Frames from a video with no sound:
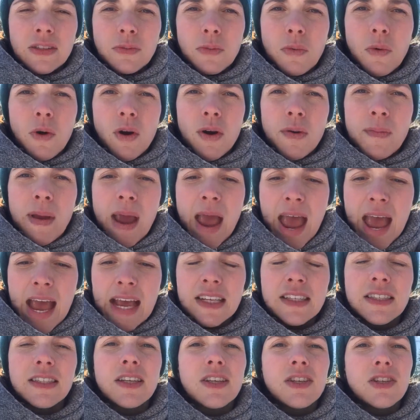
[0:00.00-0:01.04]
as warm
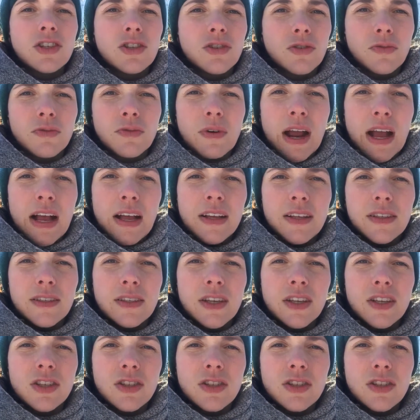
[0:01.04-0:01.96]
as Sorels.